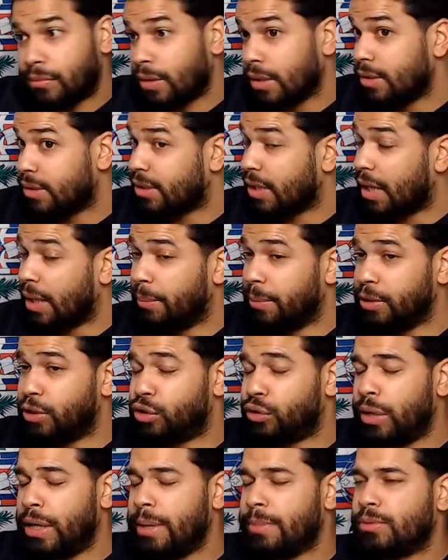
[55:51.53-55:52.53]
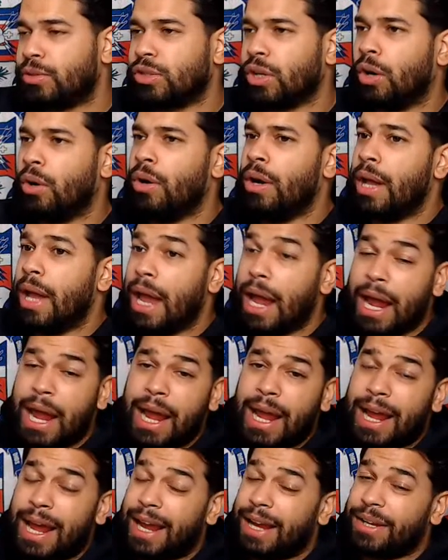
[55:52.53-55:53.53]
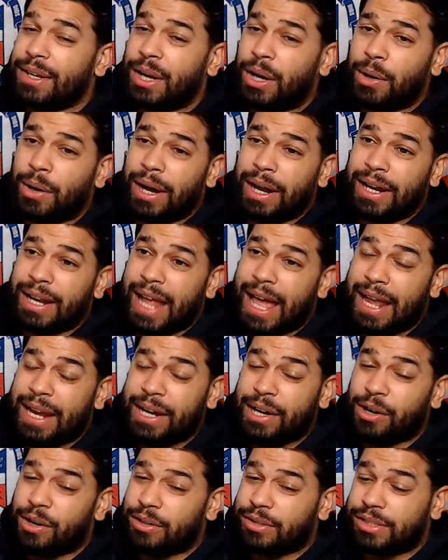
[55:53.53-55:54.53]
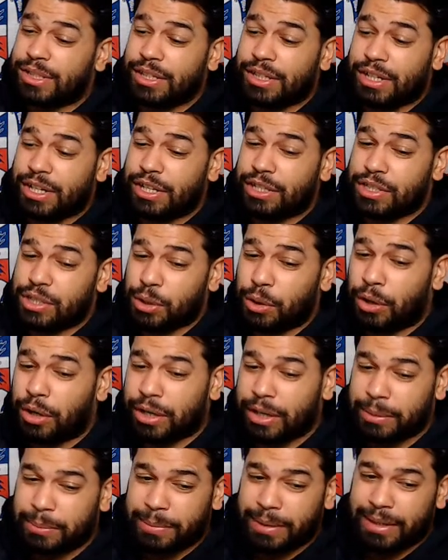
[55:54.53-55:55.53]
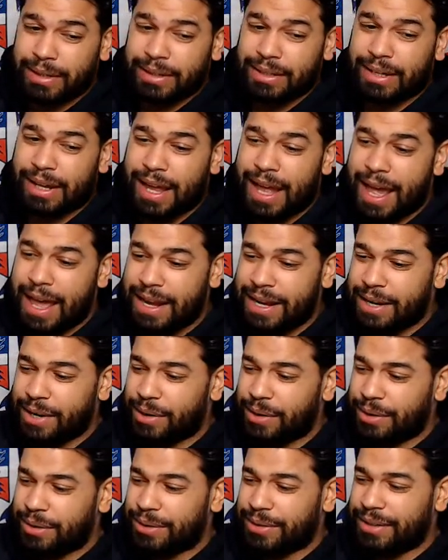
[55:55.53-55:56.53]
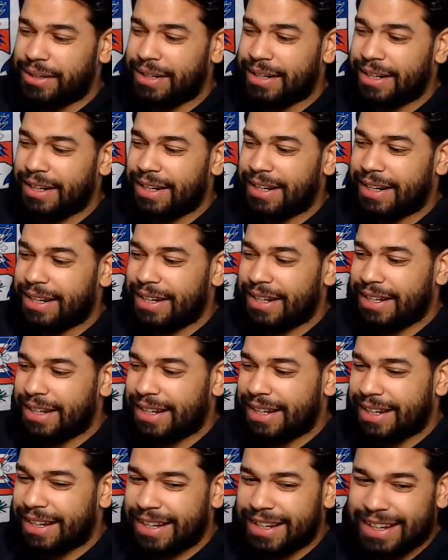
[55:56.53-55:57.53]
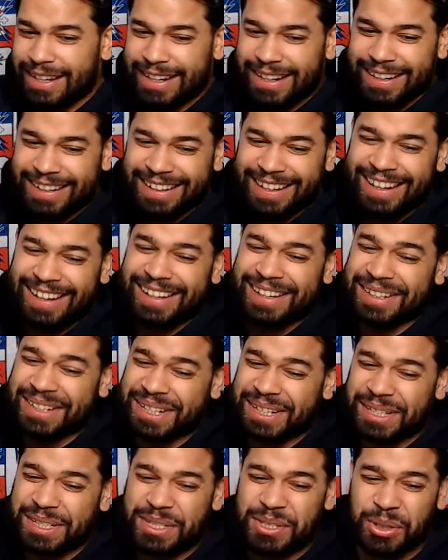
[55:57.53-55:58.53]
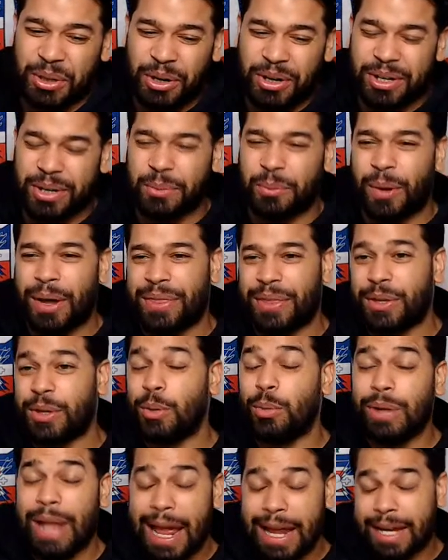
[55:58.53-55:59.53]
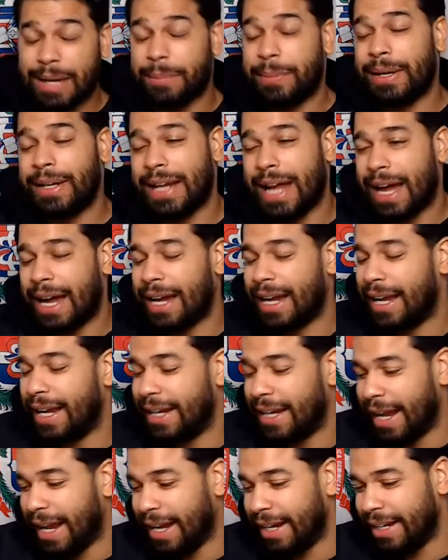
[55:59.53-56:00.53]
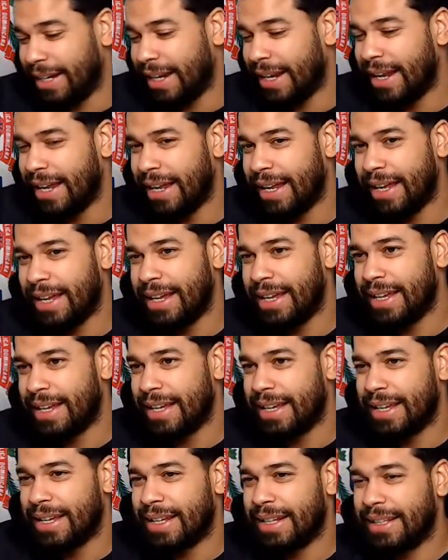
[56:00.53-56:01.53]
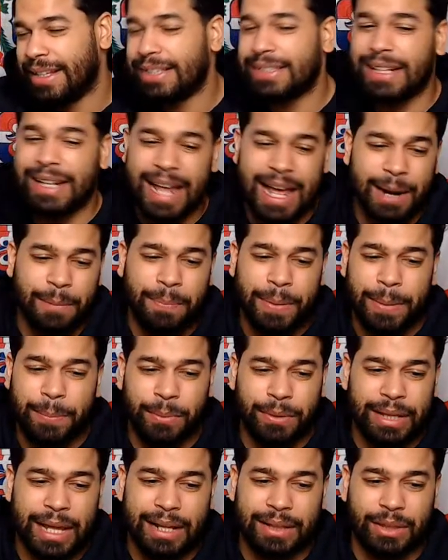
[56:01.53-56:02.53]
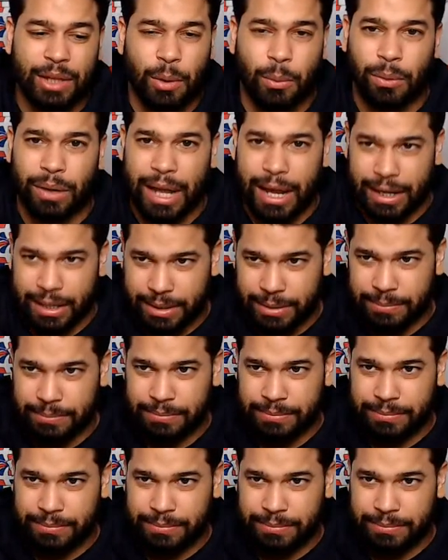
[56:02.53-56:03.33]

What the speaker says: Sell them a dream. So, and Eddie Hearn's a good talker, man. Eddie Hearn, he a good talker, whether you like him or not. And there's a lot of people that don't like him,